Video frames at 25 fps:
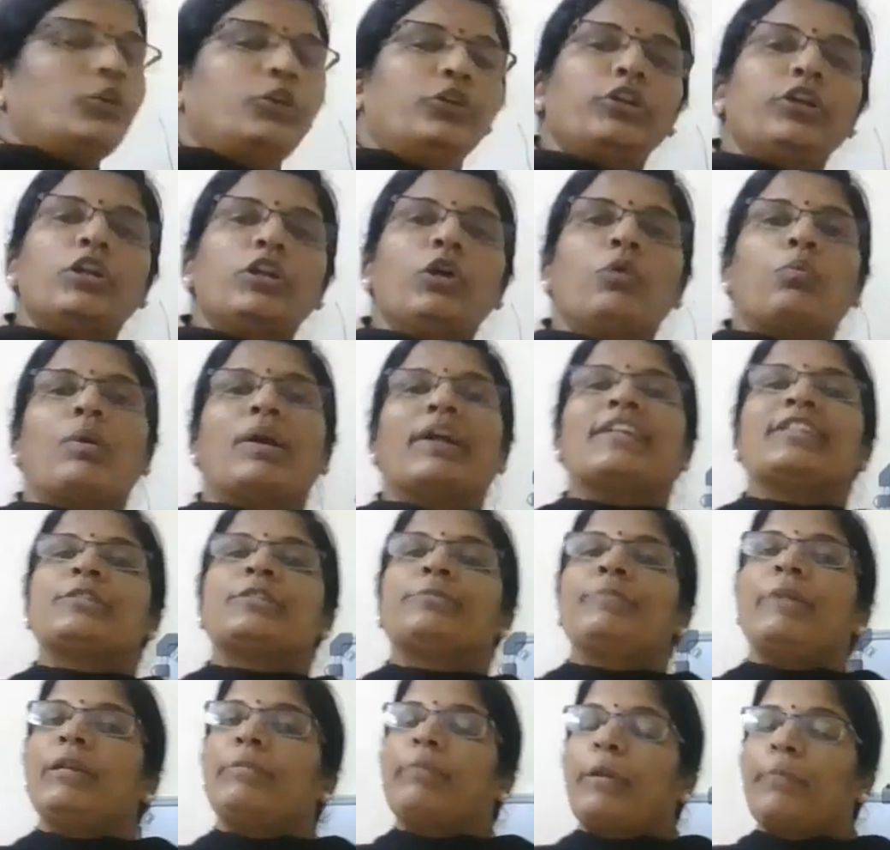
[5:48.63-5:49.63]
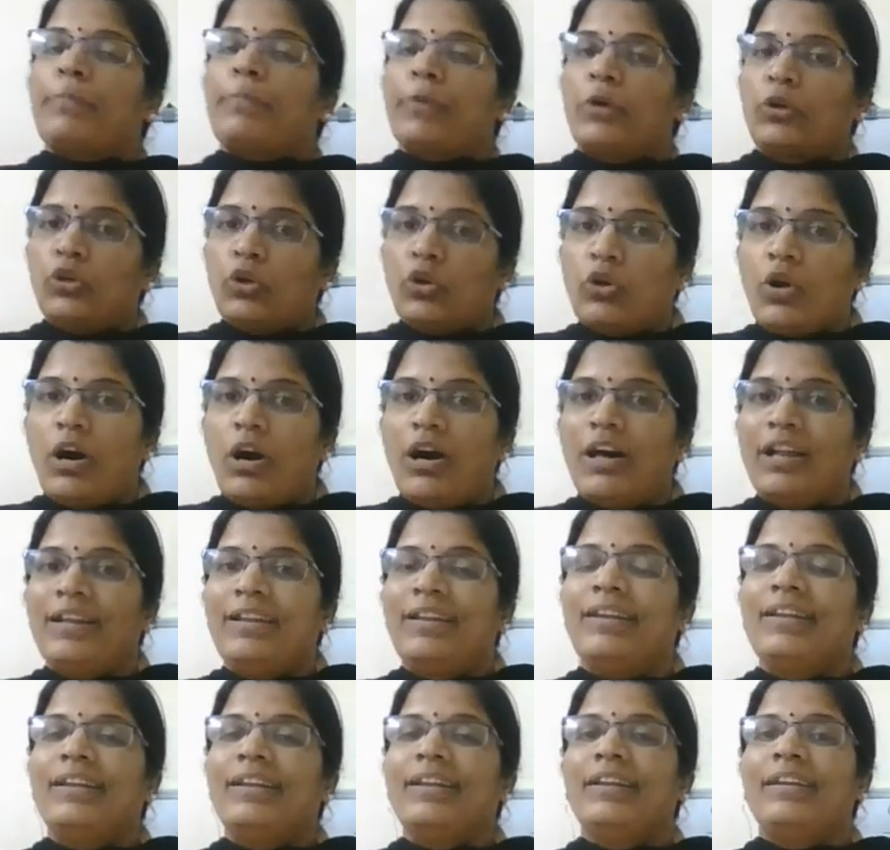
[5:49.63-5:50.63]
do you know what is meant by
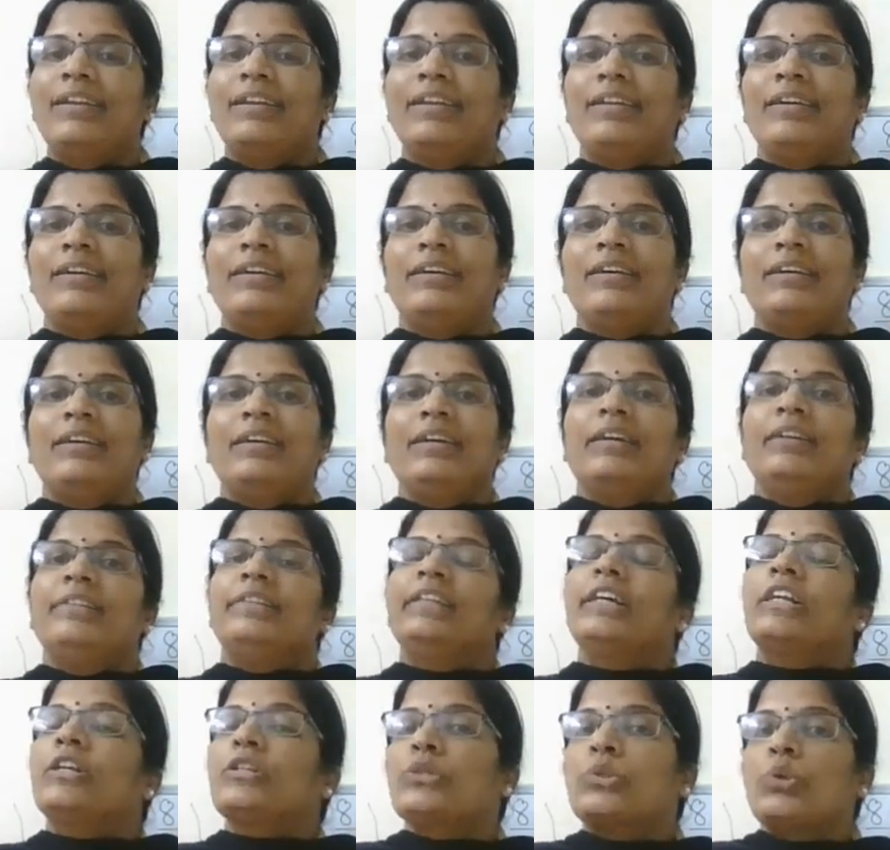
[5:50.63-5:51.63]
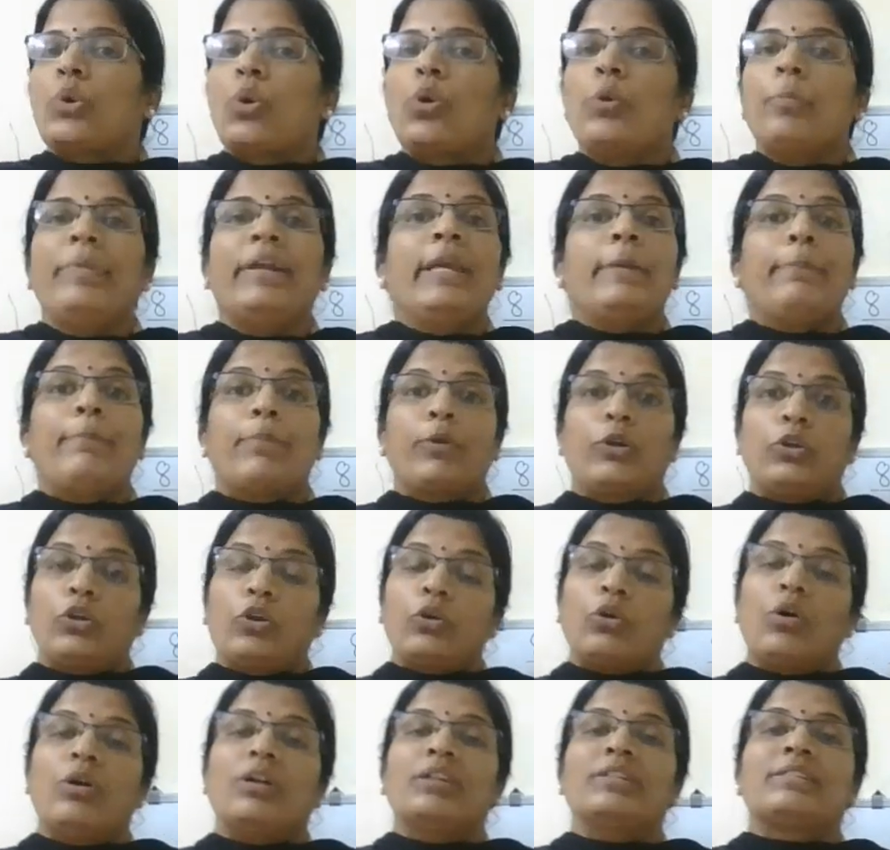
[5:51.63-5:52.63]
protocol? There are so many
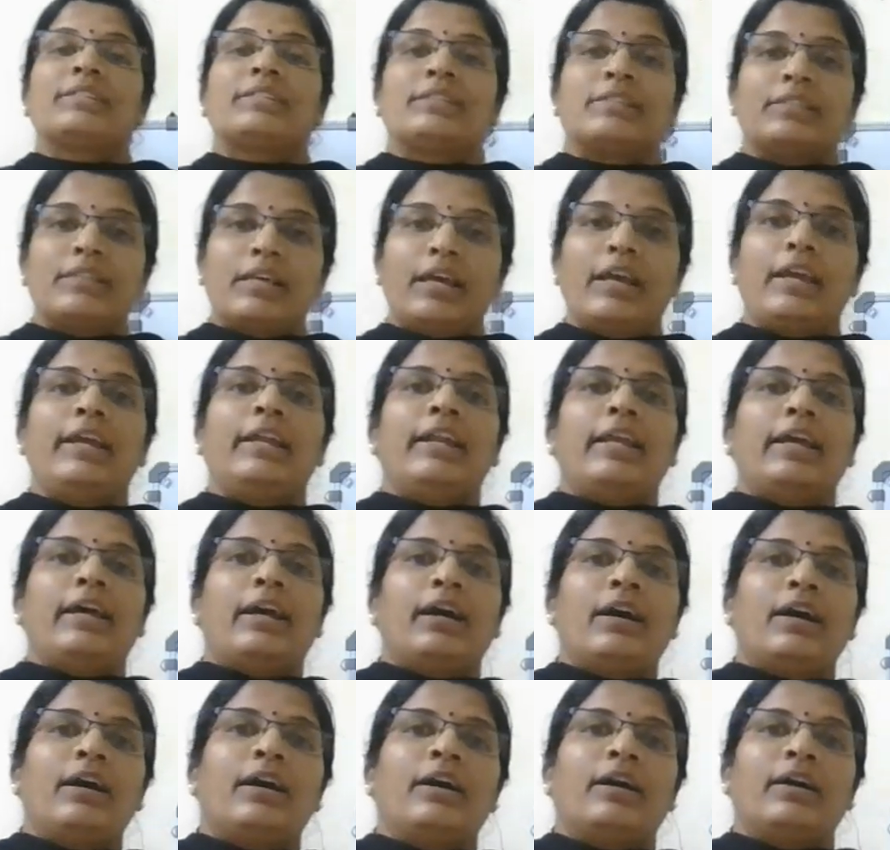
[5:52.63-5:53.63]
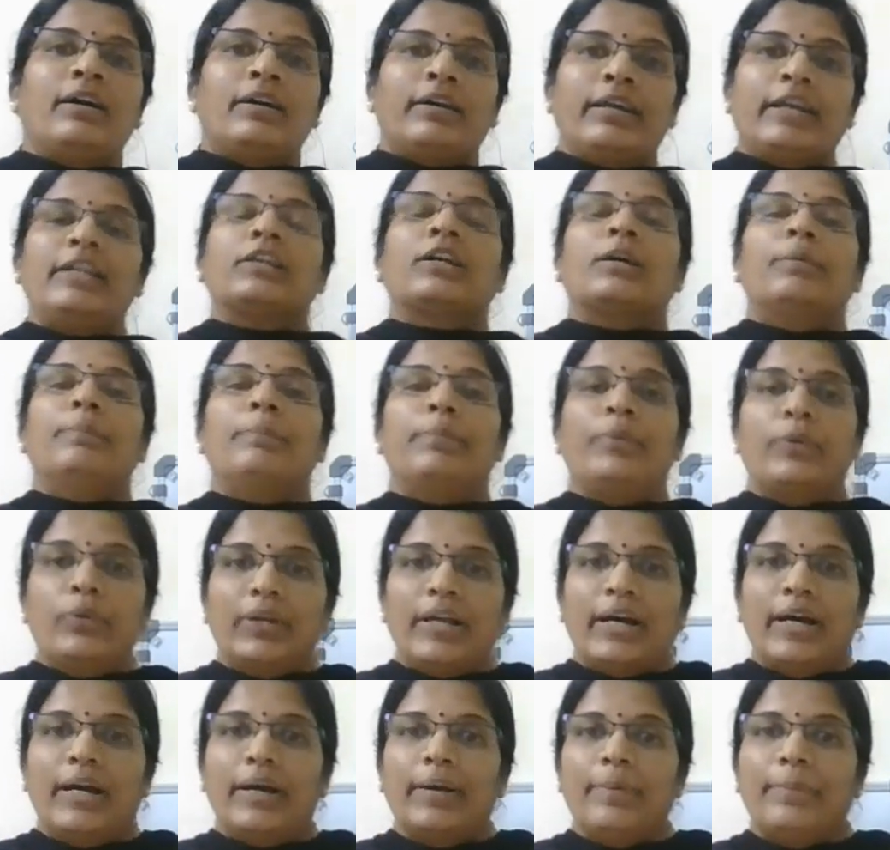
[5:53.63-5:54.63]
protocols in
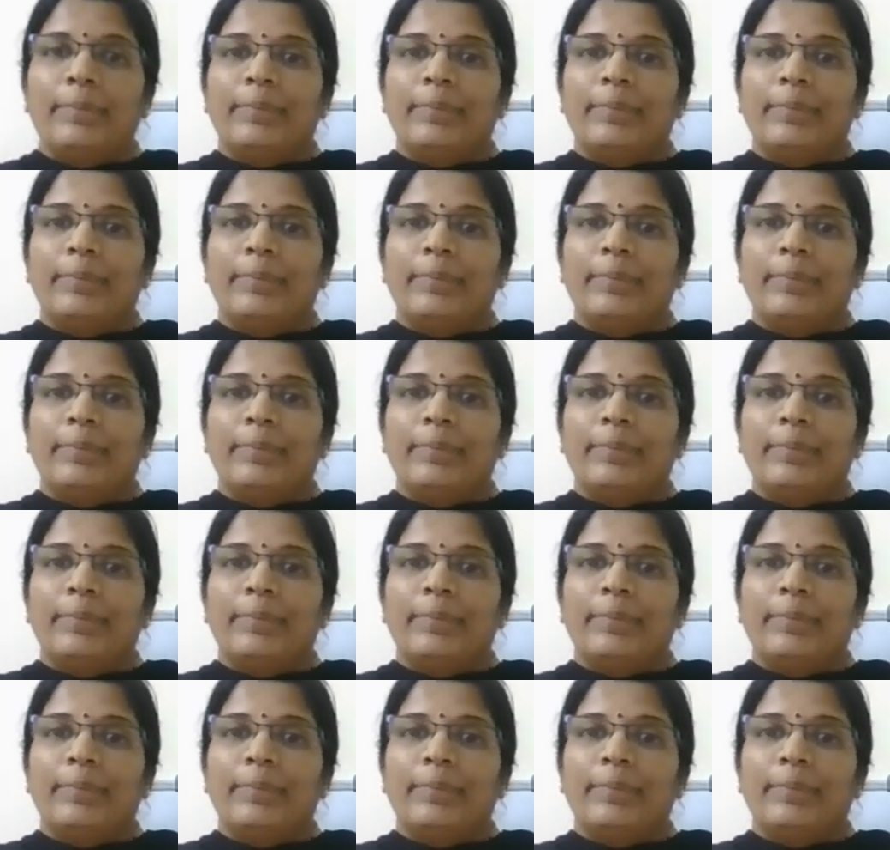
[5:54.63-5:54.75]
computer.